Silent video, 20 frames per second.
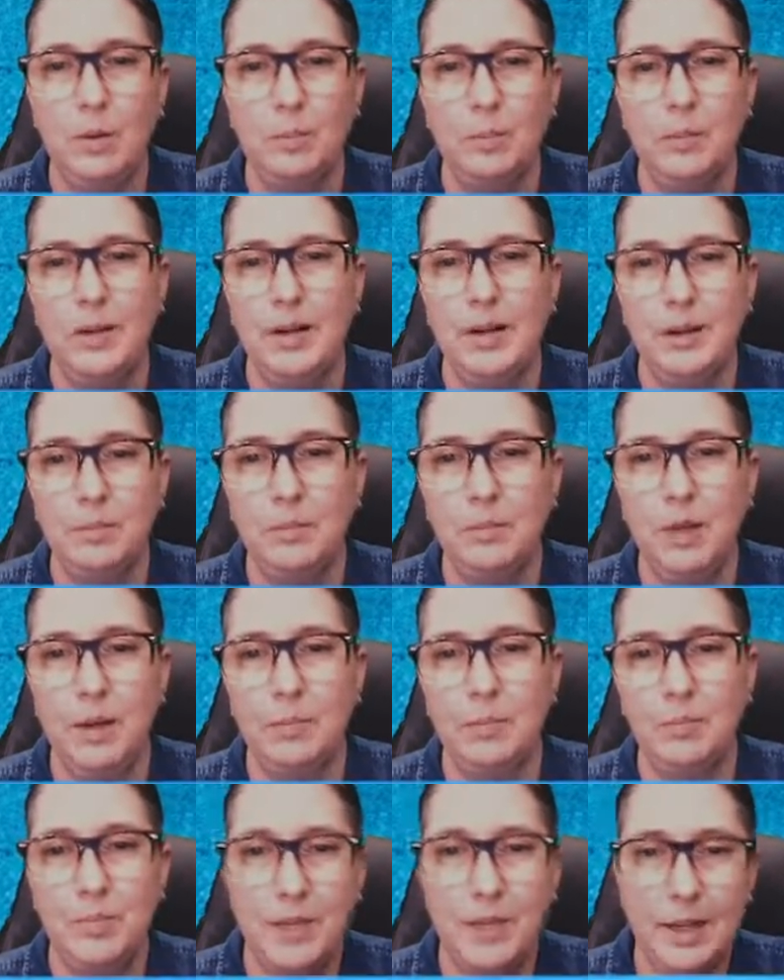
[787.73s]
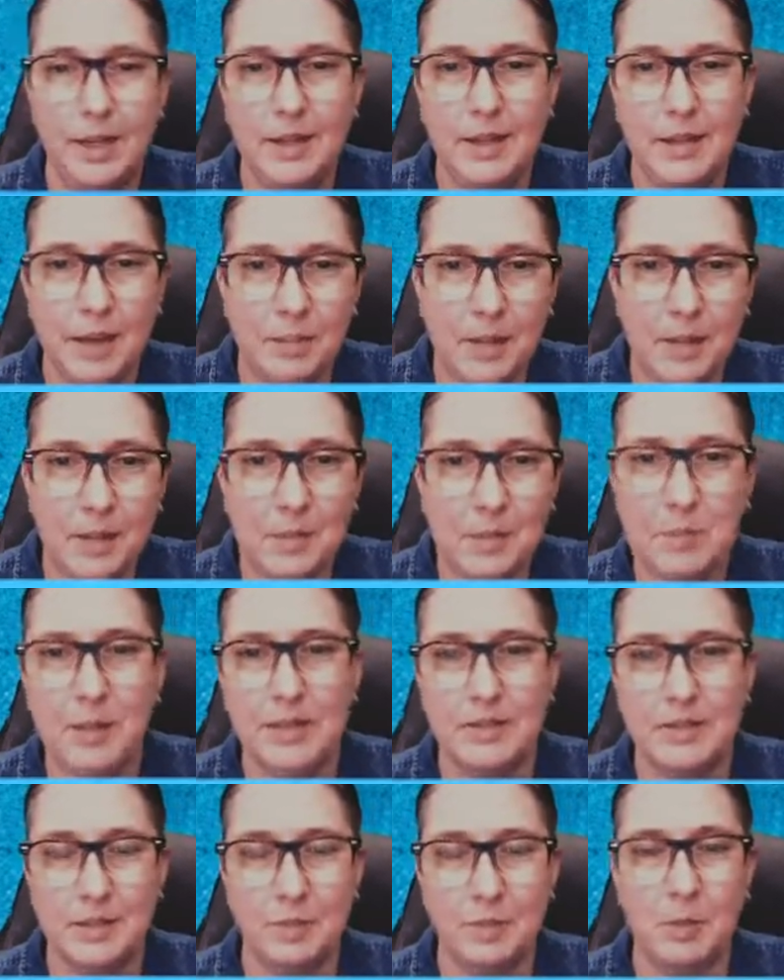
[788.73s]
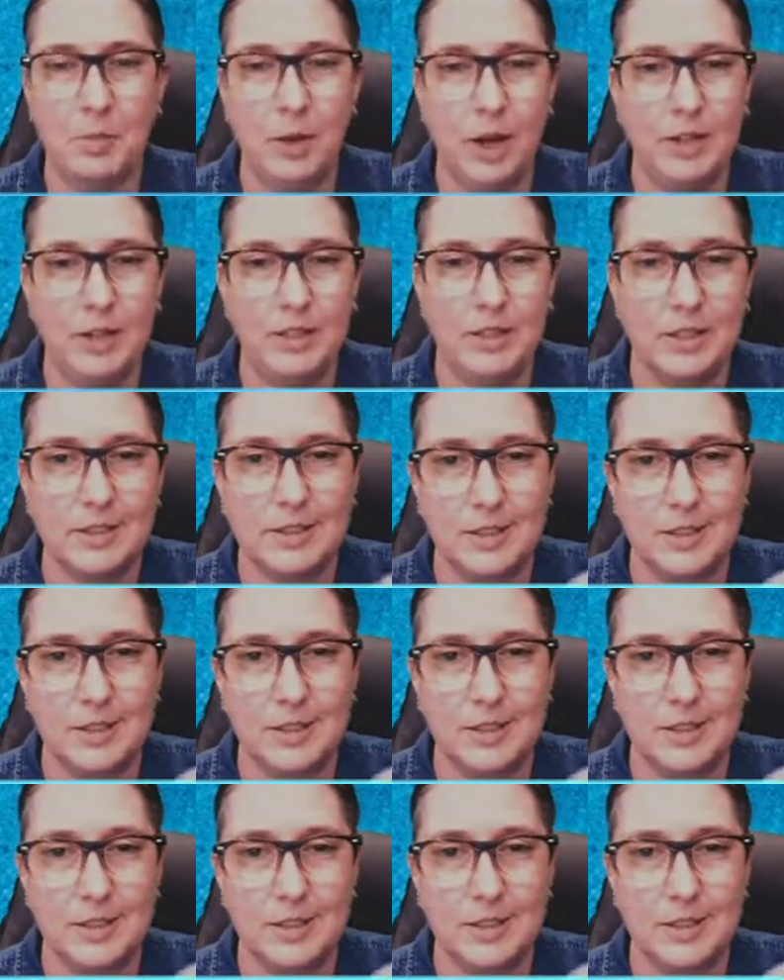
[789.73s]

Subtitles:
But I'm thinking that might be my summer project